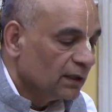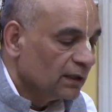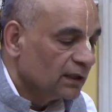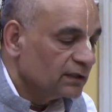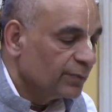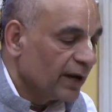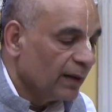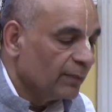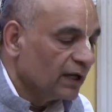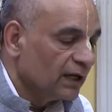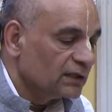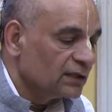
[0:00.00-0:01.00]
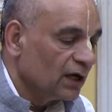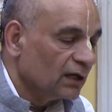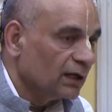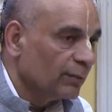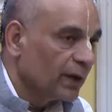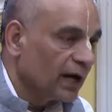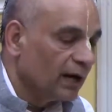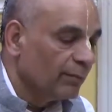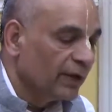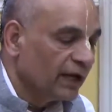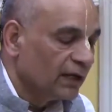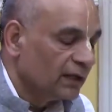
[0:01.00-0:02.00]
This Brahman is not the
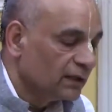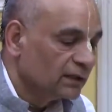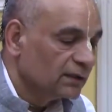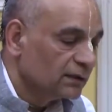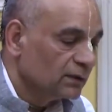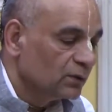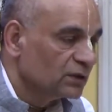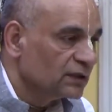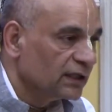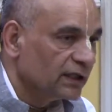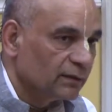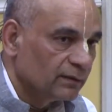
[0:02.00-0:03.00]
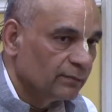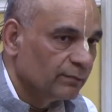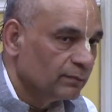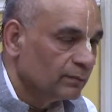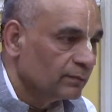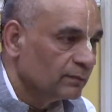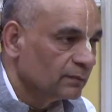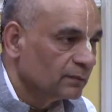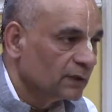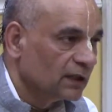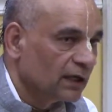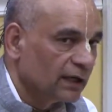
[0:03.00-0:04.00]
Brahmin who is a
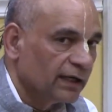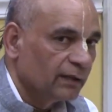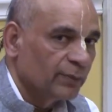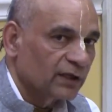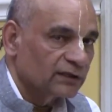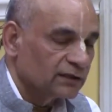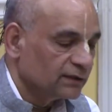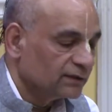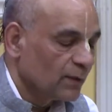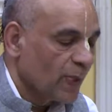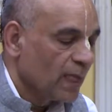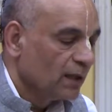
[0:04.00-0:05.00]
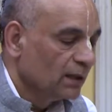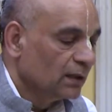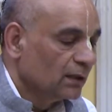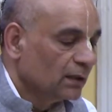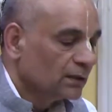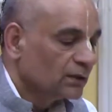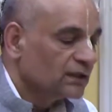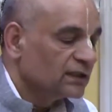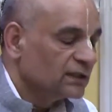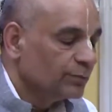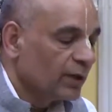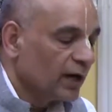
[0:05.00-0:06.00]
learned person. This
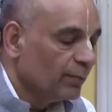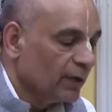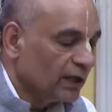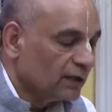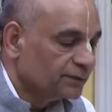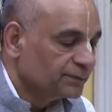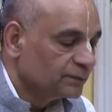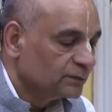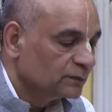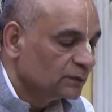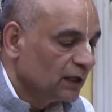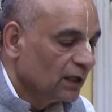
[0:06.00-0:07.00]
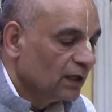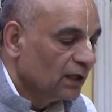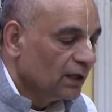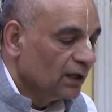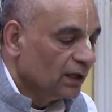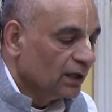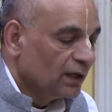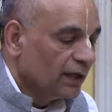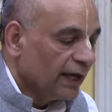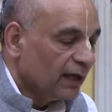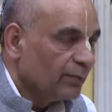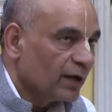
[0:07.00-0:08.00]
is Brahman.
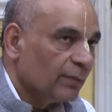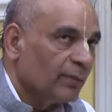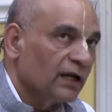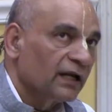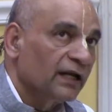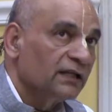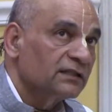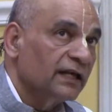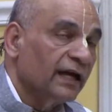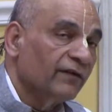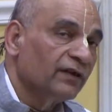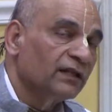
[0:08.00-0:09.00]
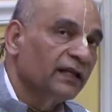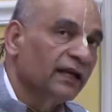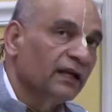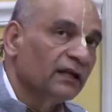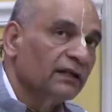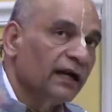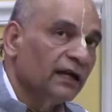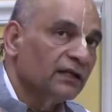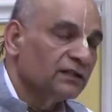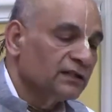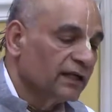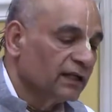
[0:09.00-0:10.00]
And Brahman is everything that
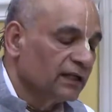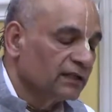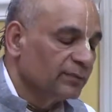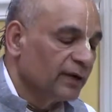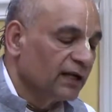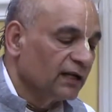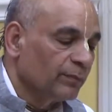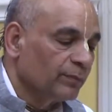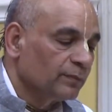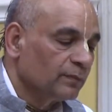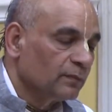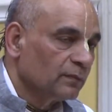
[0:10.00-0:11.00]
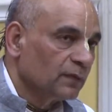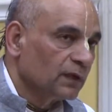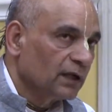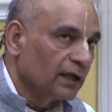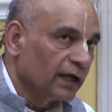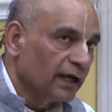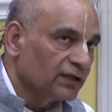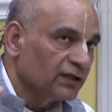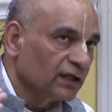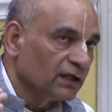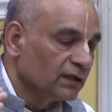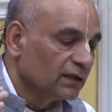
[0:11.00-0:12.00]
is in this material
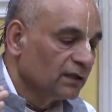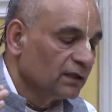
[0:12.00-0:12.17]
creation,